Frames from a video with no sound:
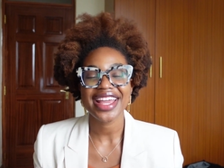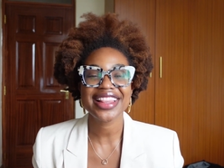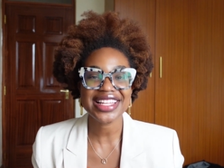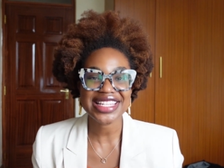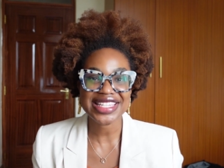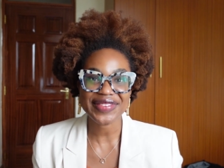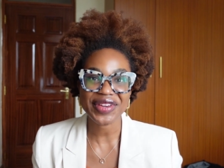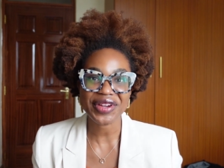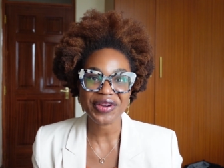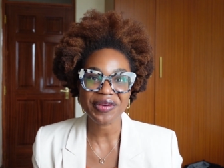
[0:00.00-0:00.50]
in
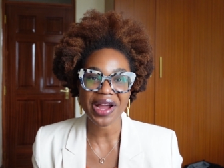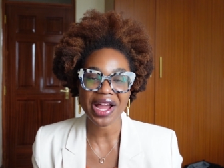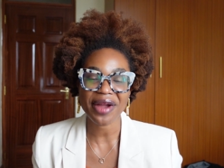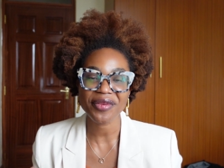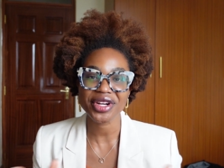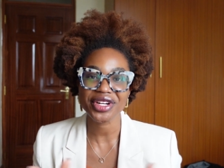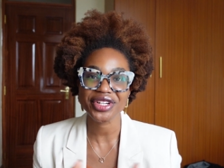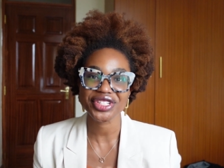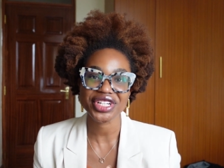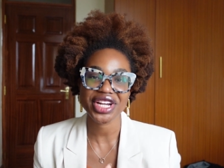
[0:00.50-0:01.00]
this video, I
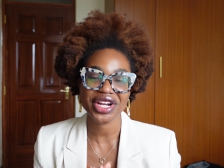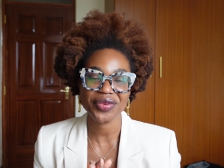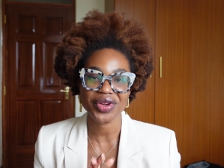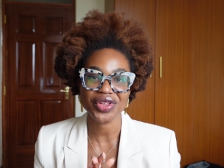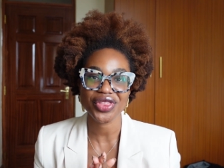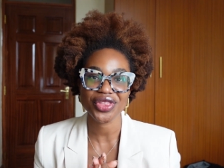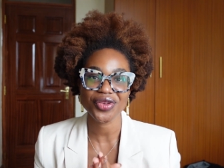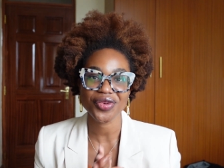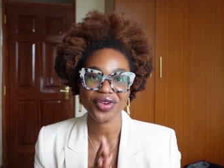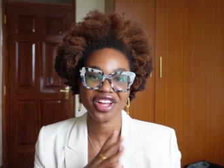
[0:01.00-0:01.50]
want to share
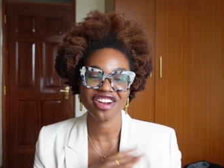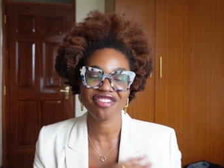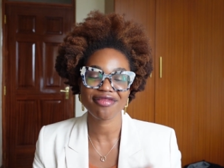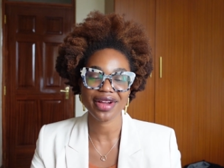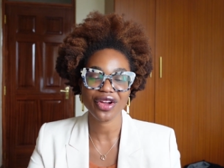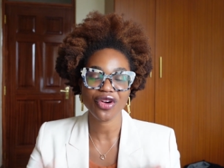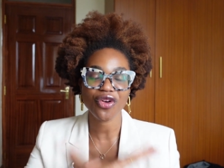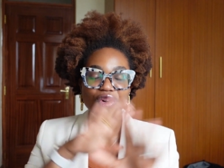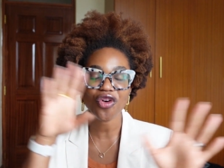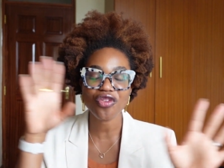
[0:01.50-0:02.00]
with you kind of
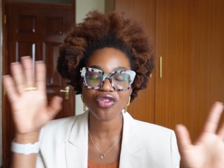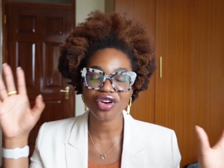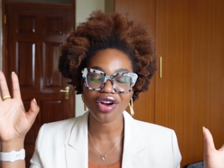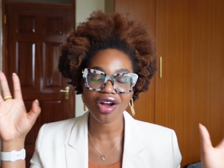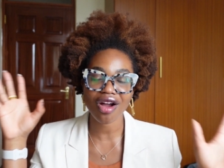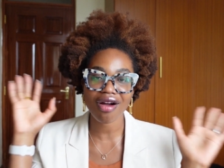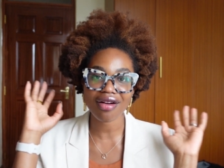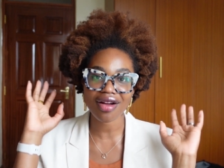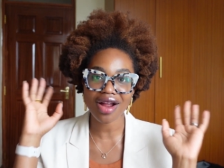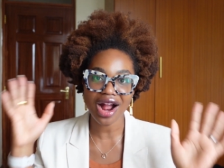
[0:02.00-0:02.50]
my
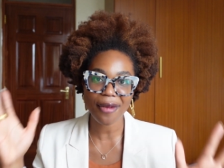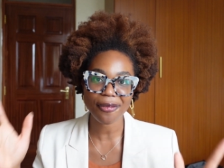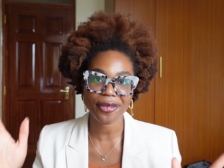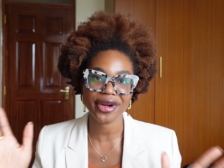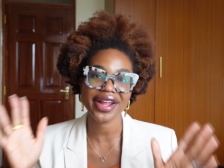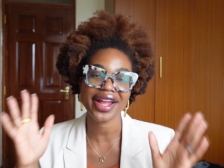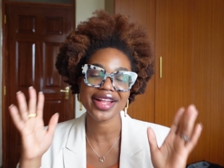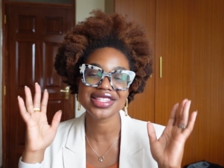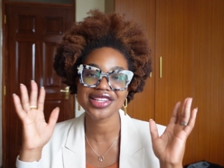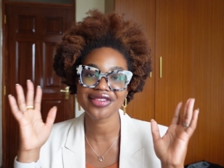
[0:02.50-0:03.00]
overall
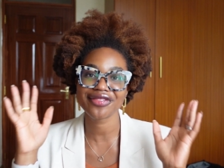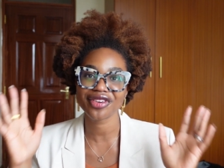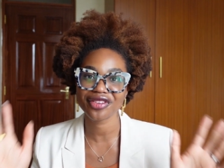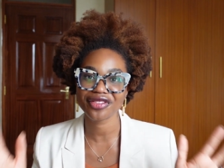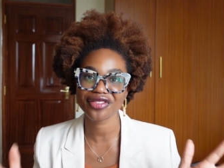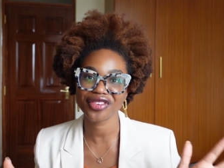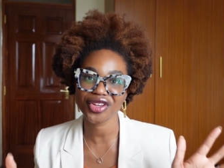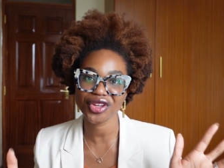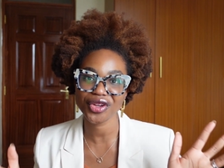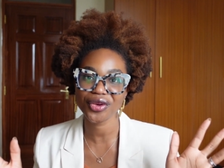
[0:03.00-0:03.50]
comprehensive
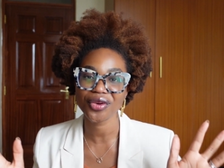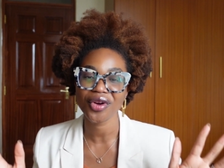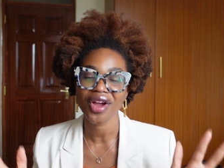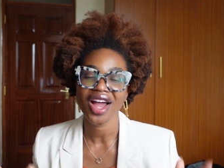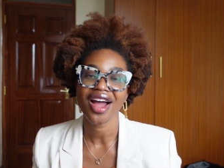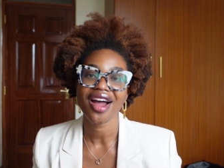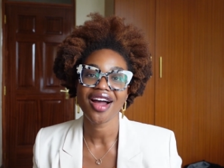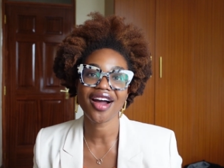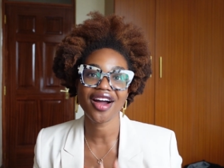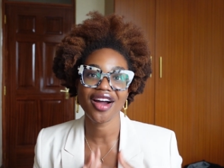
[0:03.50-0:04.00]
review
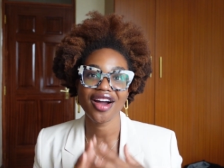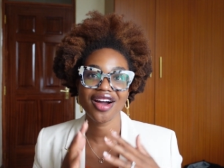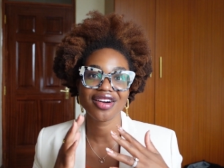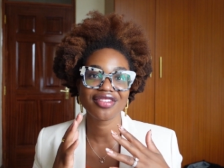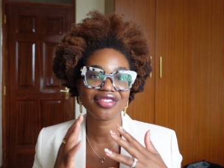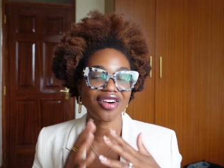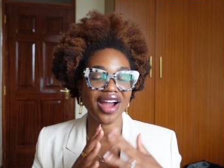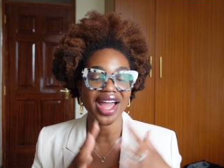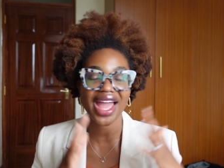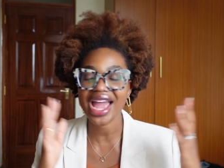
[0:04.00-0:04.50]

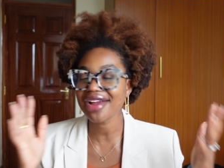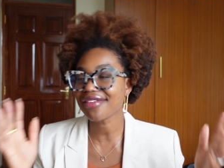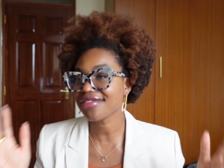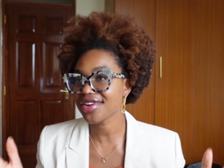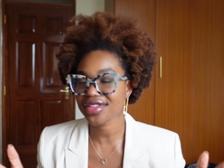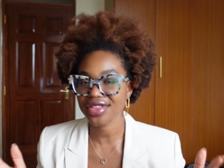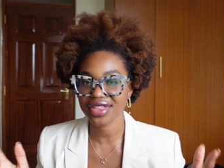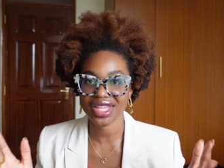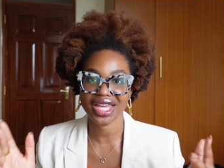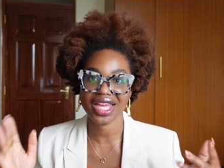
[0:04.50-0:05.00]
of
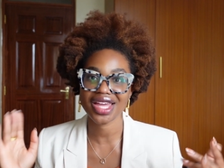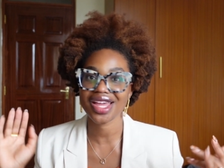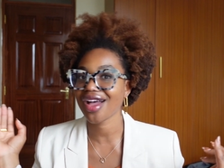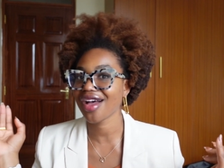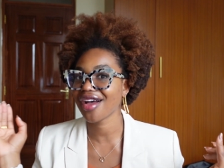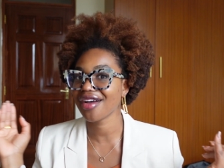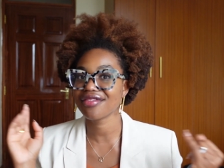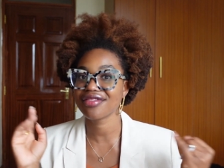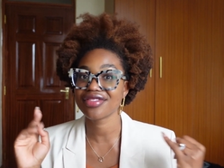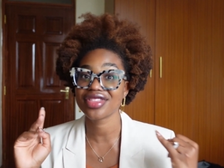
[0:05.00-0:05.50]
everything,
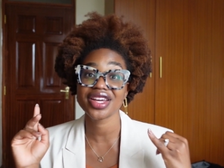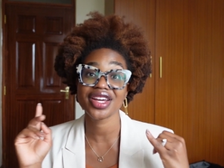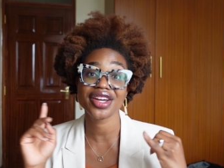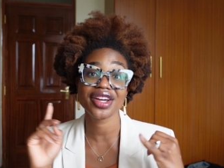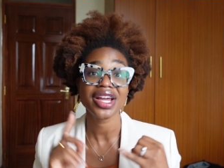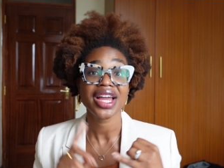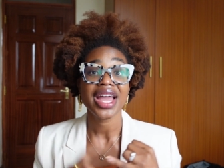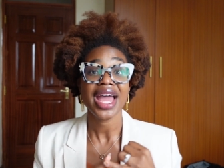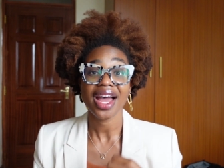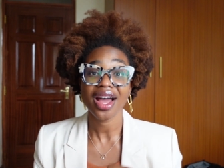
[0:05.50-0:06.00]
of
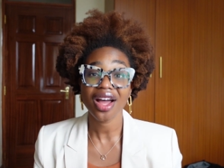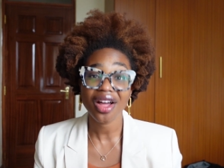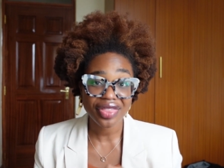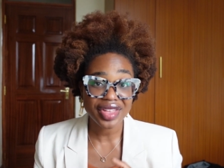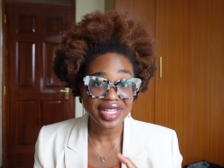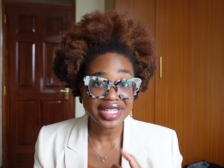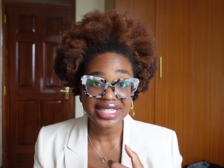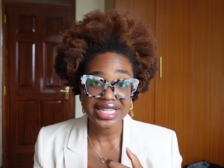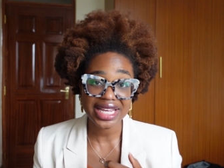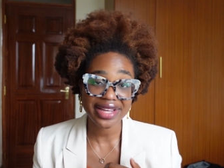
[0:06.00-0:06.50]
the health
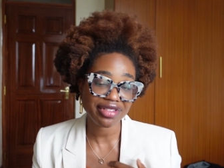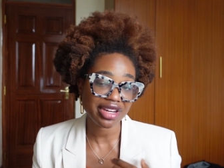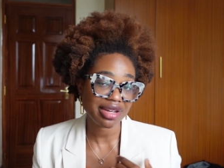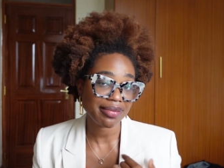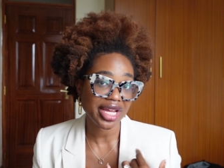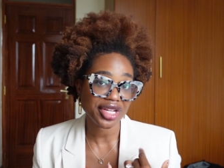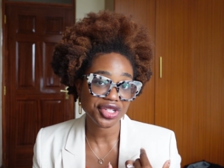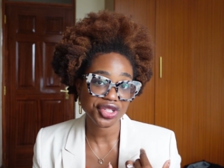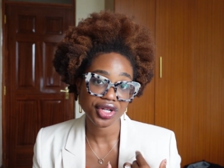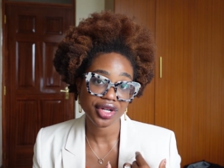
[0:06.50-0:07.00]
and safety
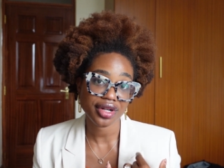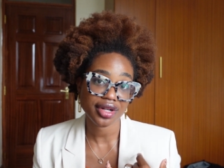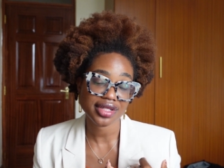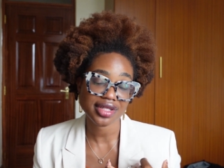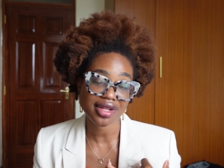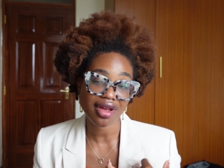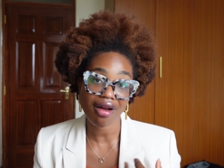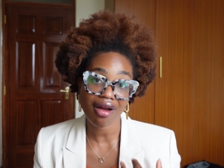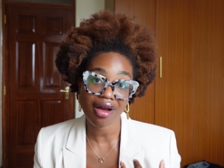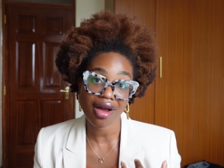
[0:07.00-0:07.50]

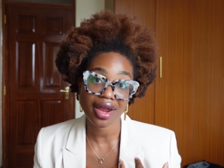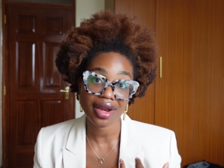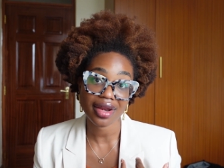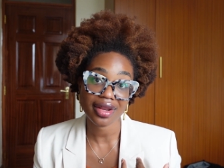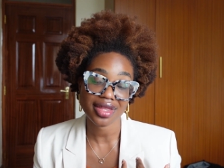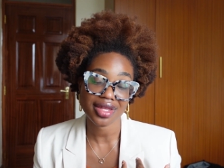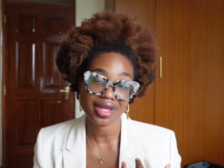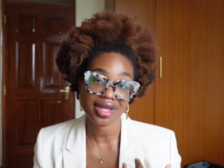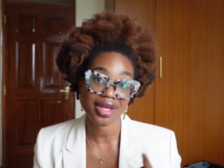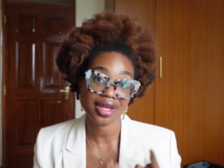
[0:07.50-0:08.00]
measures on
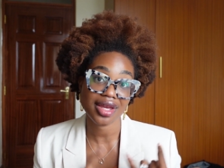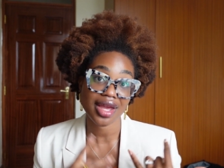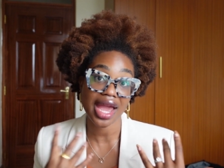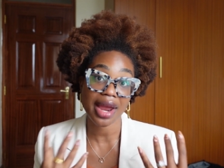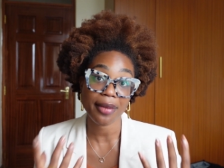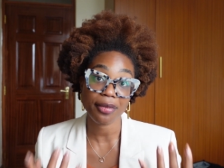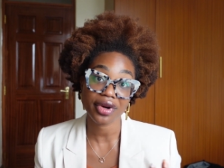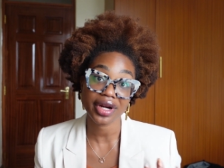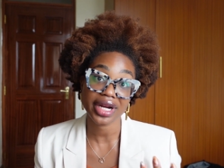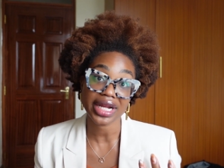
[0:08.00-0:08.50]
the
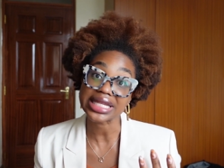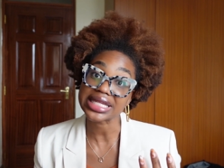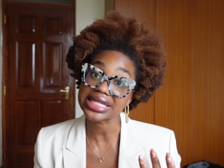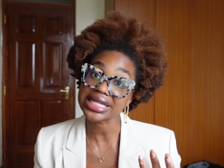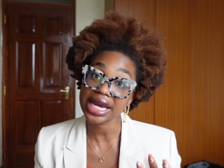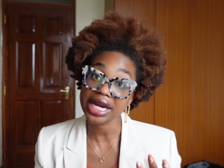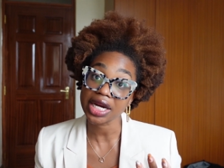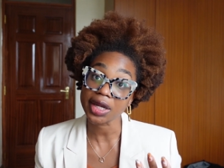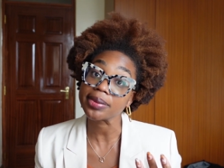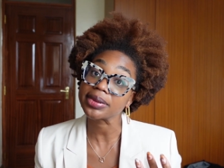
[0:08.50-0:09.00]
Emirates
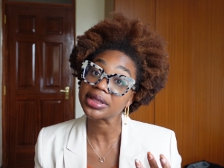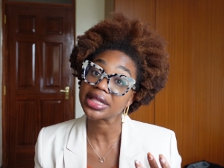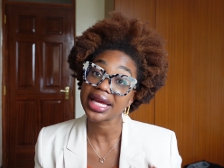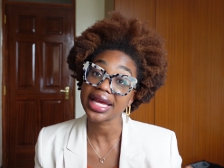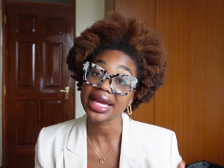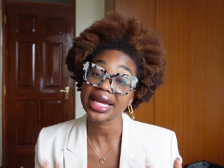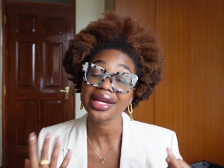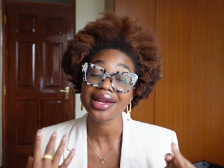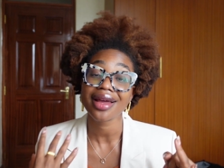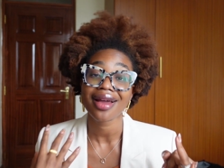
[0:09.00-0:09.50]

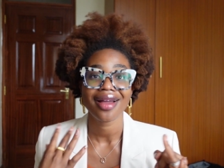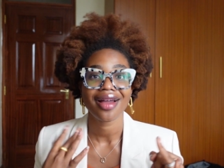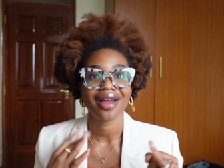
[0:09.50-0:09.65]
airplane,